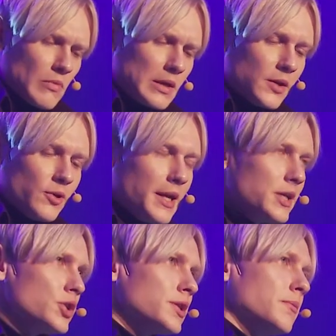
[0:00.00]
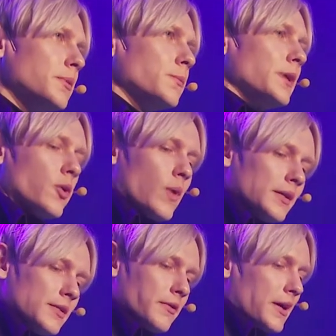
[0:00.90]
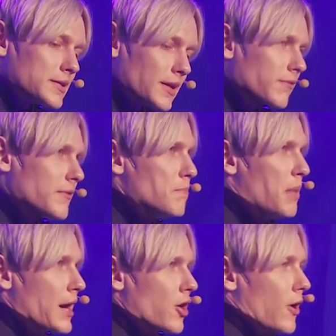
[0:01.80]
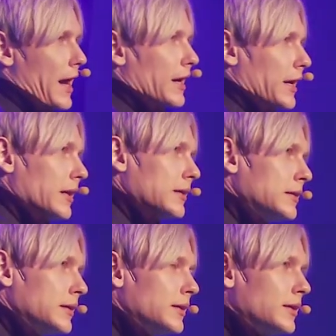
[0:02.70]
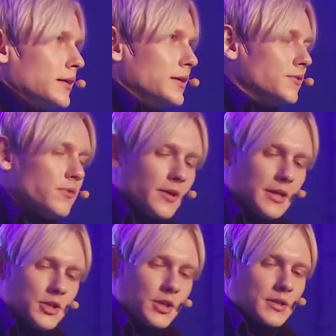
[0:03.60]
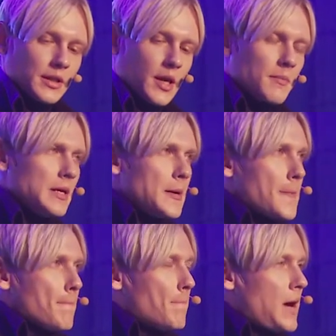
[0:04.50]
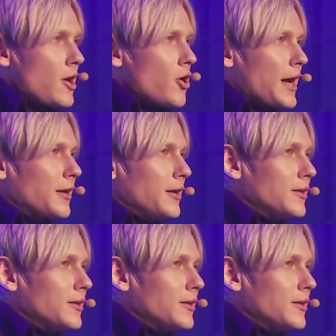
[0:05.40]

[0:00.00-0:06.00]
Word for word: the relationship between quantified self and biohacking is very interesting. I mean, biohacking